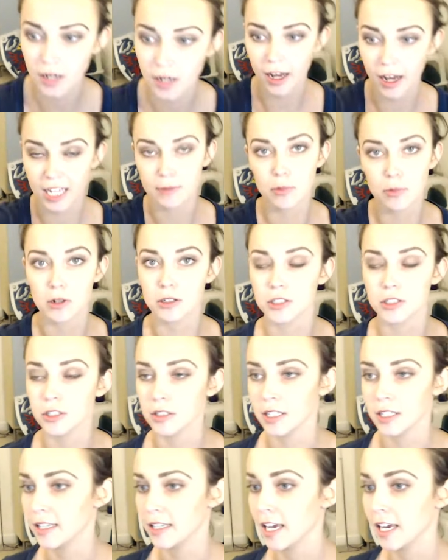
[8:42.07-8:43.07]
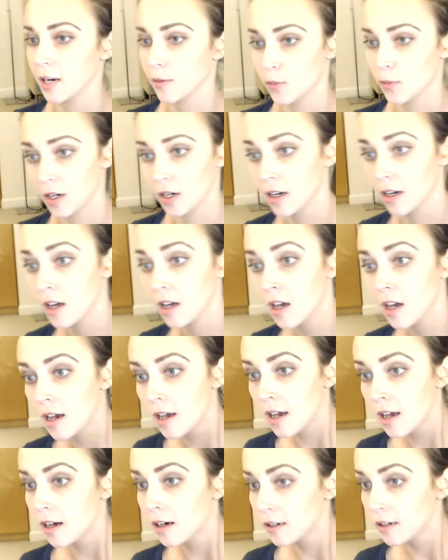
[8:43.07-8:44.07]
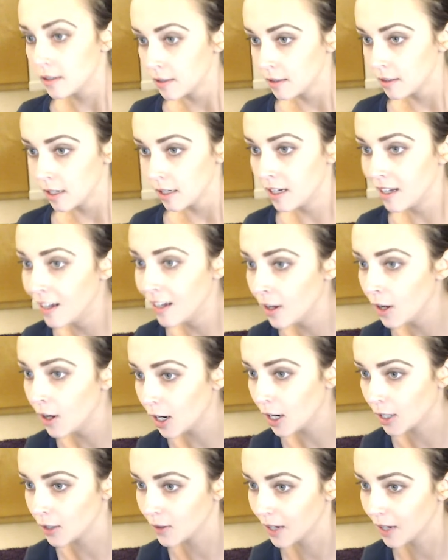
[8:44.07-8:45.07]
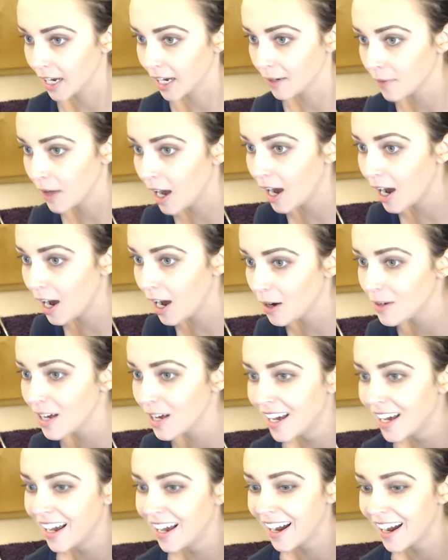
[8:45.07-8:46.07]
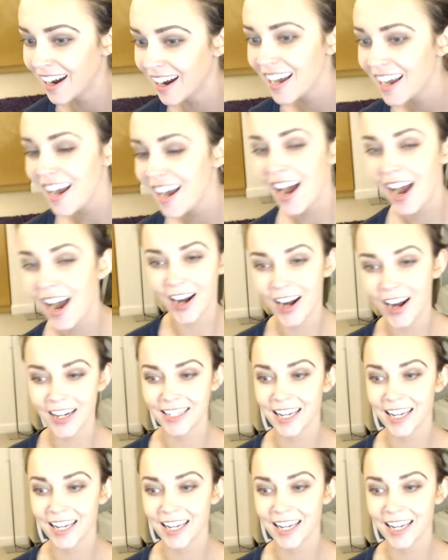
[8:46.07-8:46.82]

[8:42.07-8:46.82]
eyeball to the camera. Okay. all right,